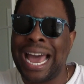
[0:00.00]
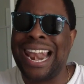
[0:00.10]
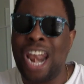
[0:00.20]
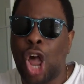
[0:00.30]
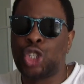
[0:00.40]

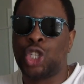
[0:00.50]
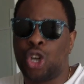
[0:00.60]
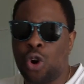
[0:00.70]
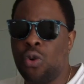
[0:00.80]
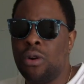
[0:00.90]
and
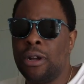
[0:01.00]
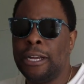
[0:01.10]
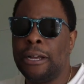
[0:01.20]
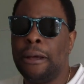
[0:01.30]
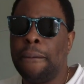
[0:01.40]
logical,
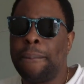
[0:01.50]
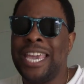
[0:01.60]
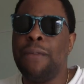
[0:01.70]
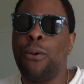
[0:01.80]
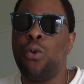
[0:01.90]

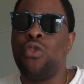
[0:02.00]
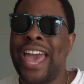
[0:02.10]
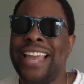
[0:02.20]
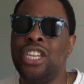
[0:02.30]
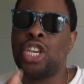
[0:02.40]
people
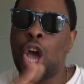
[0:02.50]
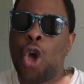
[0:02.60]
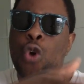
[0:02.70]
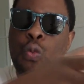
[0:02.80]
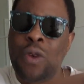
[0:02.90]
then
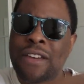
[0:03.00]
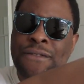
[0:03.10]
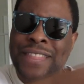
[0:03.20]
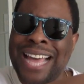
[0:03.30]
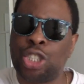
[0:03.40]
go
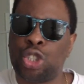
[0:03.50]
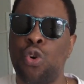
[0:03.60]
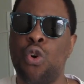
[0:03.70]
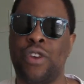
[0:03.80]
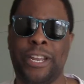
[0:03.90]
with that
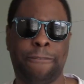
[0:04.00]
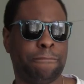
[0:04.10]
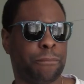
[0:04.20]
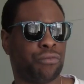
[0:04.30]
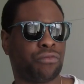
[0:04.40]
story.
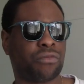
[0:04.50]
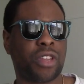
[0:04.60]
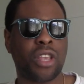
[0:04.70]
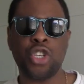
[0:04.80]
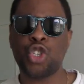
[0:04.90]

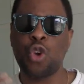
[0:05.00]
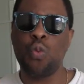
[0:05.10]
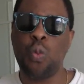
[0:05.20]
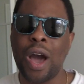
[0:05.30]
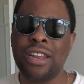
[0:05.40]
So
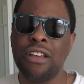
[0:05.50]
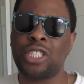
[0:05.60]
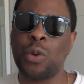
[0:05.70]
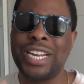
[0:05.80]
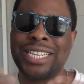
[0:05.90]
one,
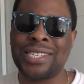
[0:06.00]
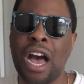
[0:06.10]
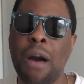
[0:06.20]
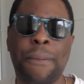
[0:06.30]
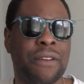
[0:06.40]
so an
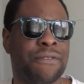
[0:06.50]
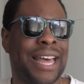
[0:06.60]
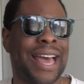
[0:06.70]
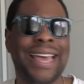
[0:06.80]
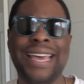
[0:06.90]
example of
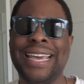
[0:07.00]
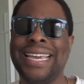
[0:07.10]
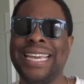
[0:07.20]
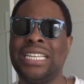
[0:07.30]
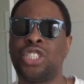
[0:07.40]
that
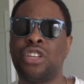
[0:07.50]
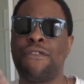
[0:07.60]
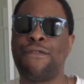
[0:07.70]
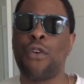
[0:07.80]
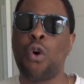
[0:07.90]
is the
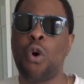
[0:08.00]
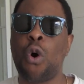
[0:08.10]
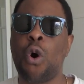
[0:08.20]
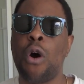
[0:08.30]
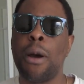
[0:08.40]

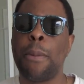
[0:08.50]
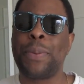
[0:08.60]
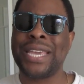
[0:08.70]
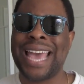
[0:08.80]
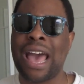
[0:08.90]
four
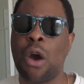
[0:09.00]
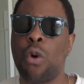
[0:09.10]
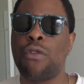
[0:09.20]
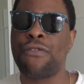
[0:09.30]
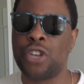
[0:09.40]
B
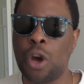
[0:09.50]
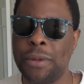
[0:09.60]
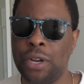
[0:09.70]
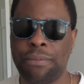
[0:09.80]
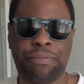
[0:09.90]
L
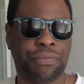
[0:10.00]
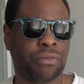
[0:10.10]
phenomenon.